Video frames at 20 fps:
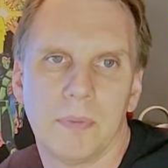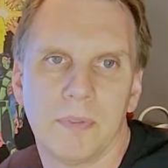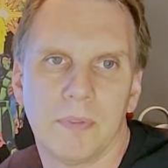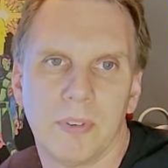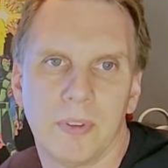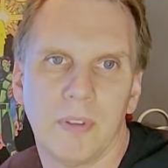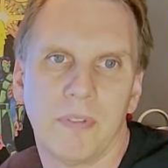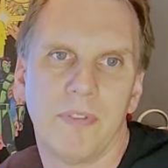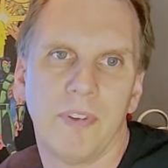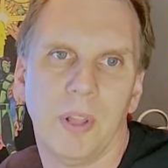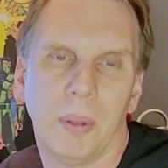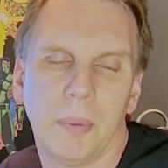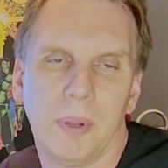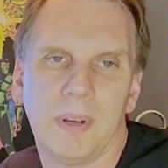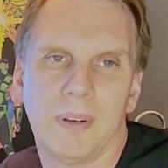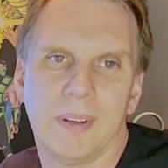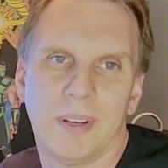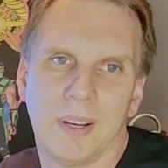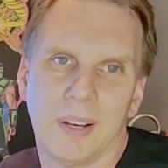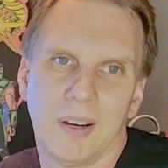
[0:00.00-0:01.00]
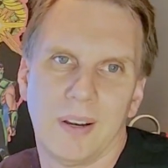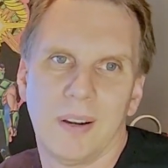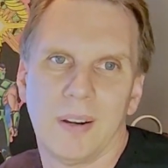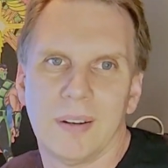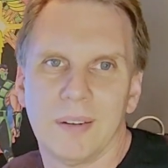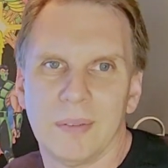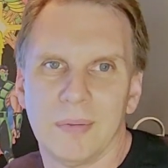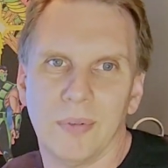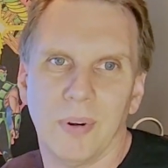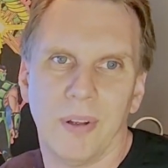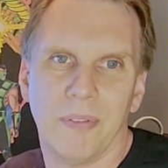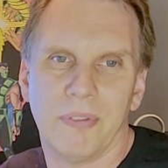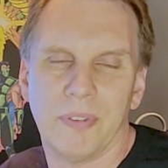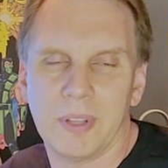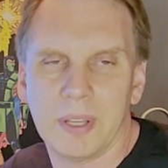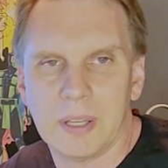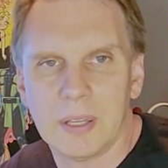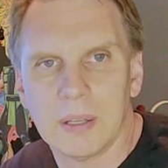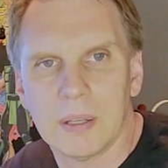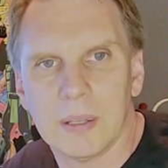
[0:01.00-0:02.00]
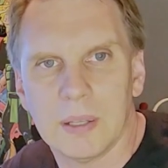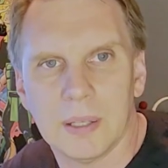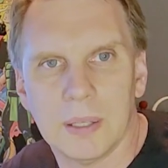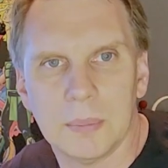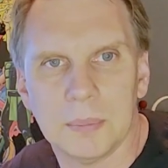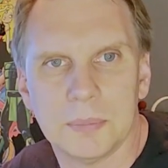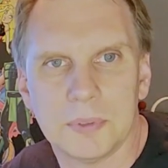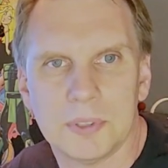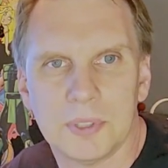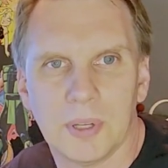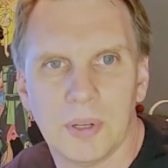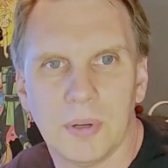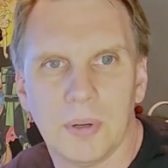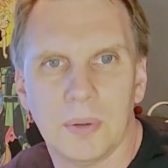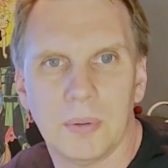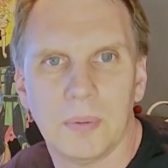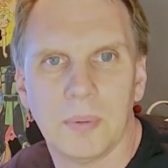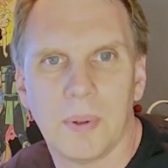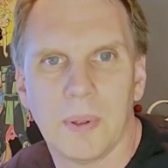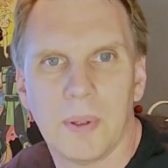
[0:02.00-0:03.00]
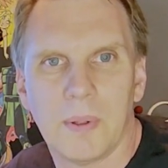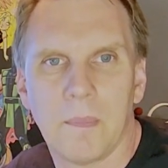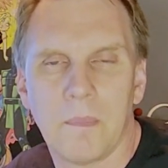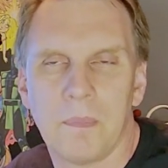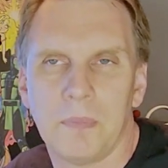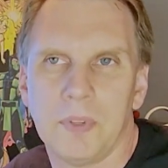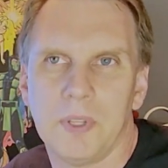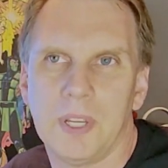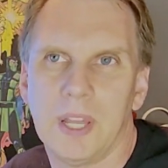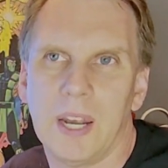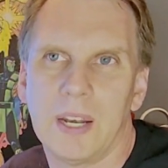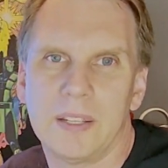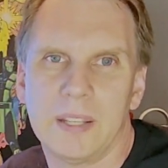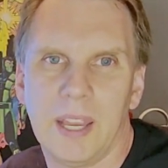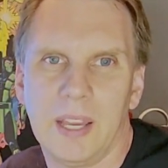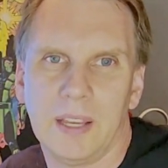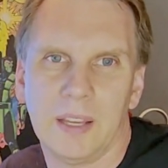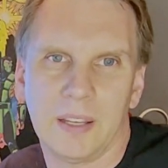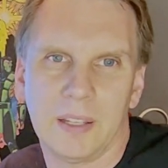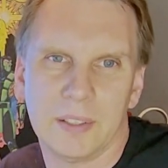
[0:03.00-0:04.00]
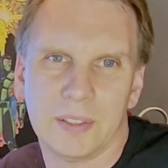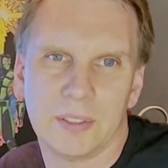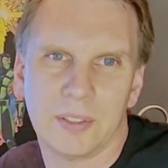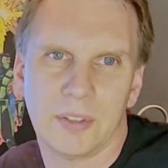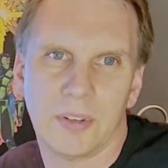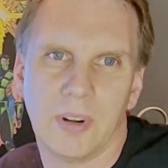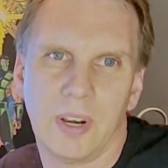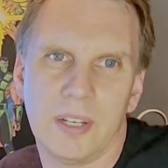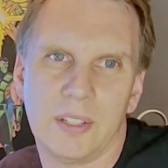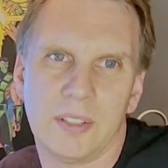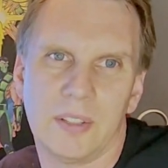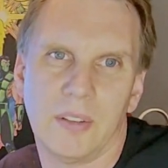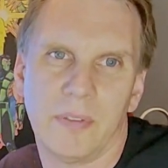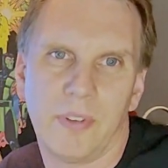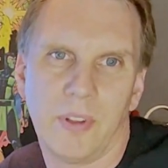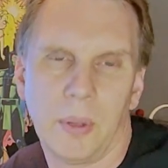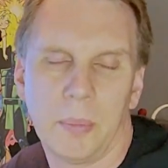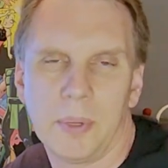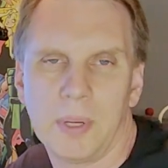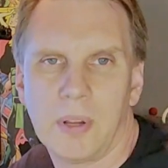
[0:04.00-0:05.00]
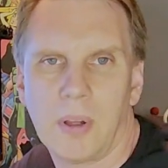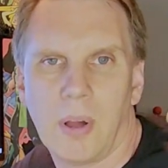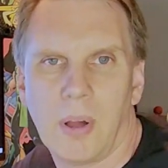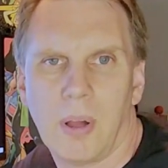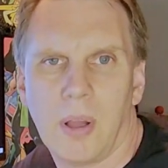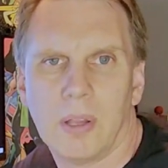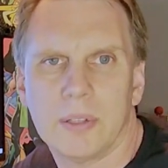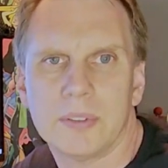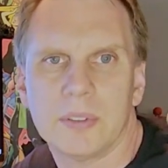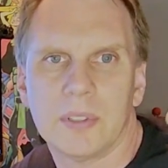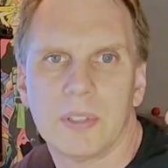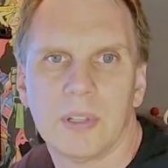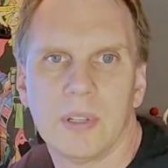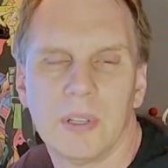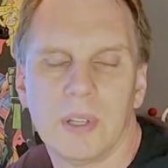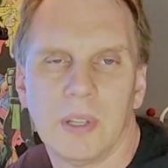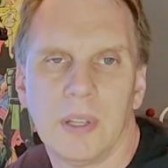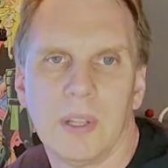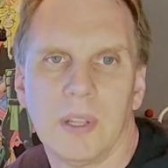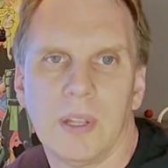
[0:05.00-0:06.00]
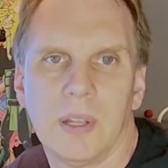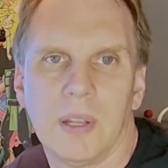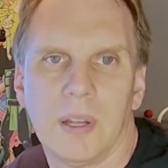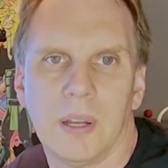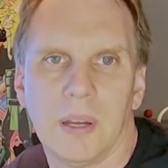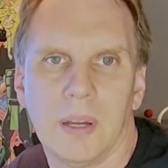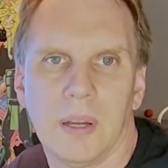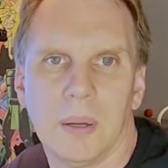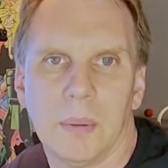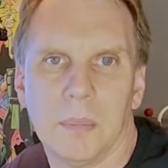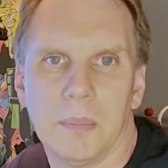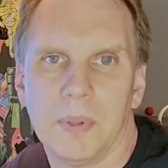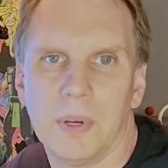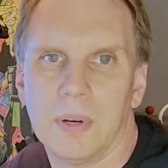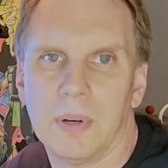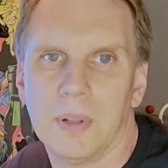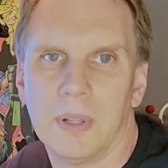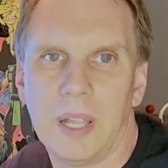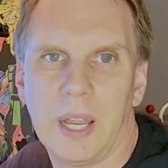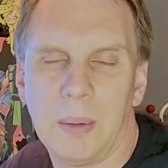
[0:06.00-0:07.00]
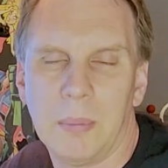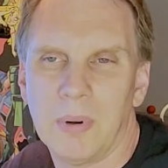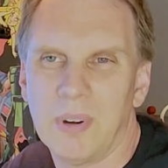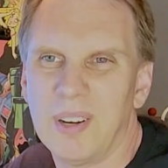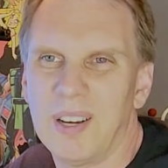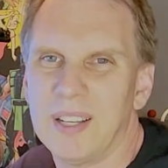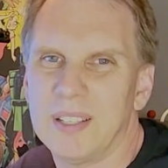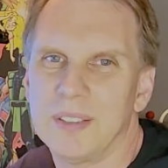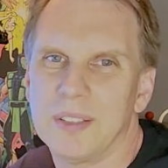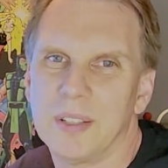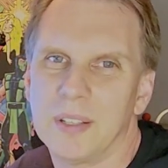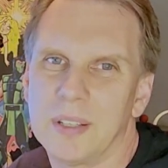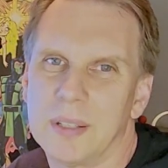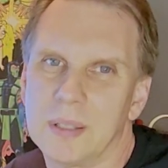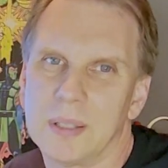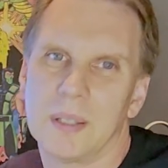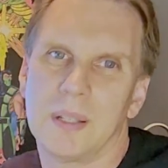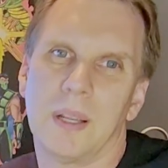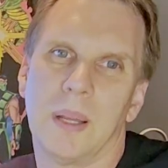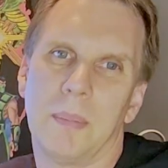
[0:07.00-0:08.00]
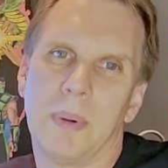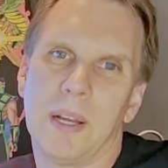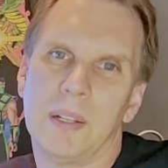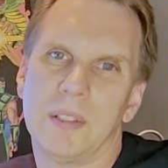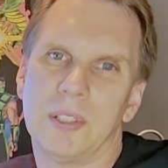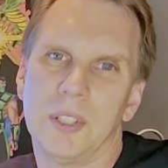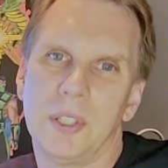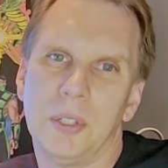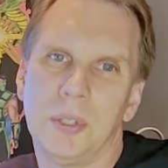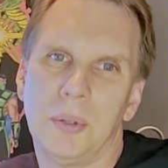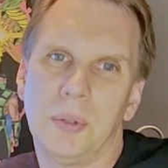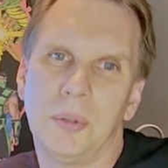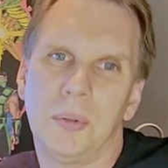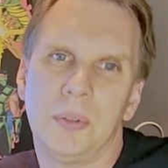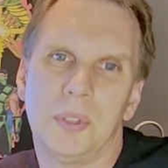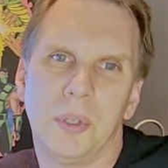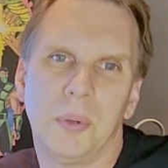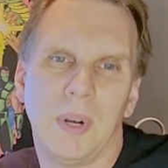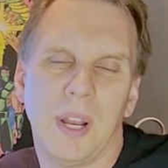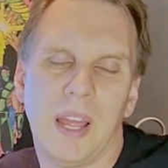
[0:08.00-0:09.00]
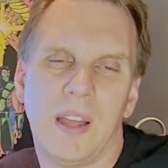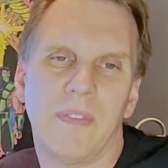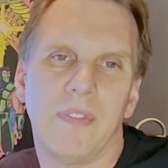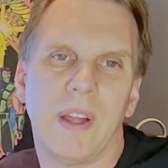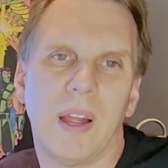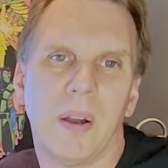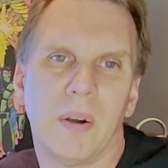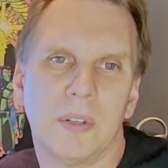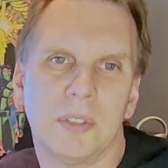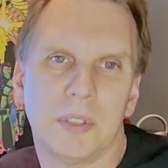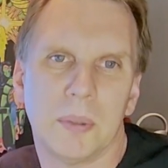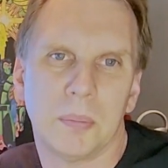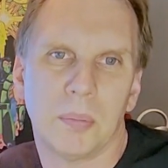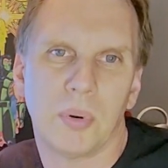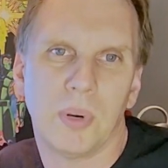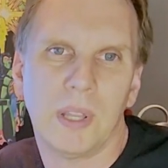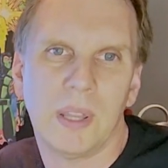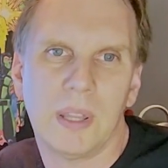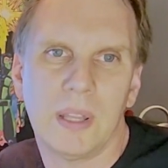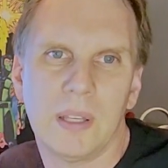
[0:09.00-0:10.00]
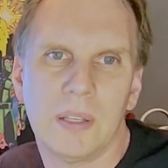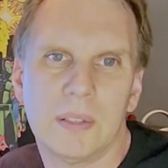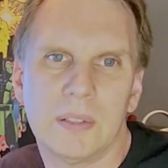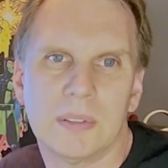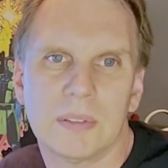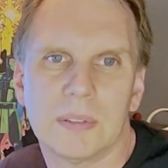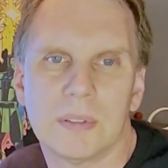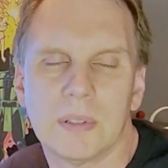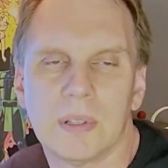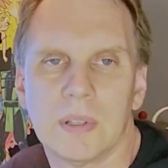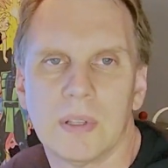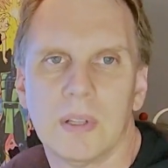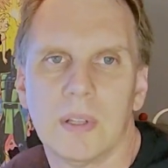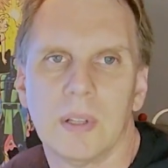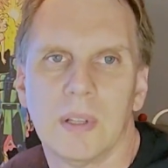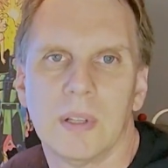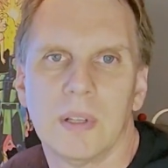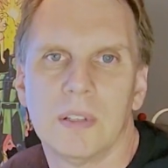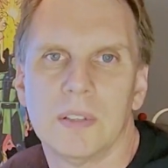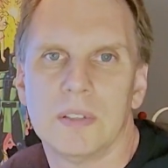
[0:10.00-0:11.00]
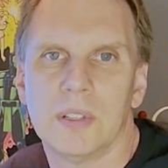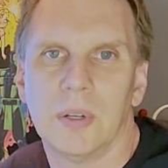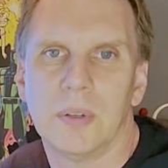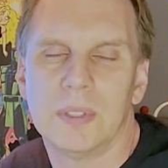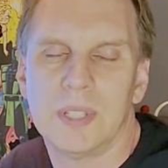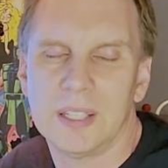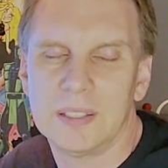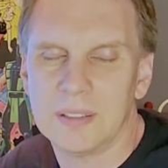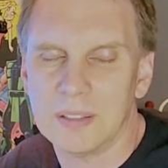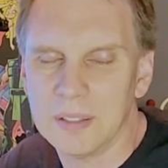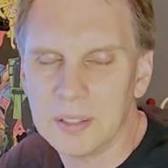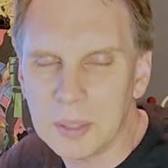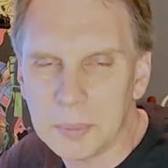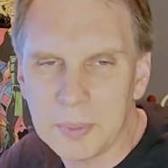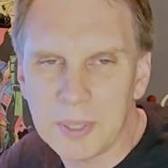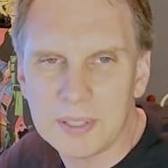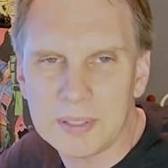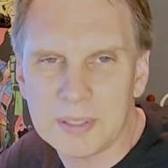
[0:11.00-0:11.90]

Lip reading: the filament, roughly. So you got to take in consideration the filament cost, their labor. It took about 2.5 hours to print this. So it takes a little bit of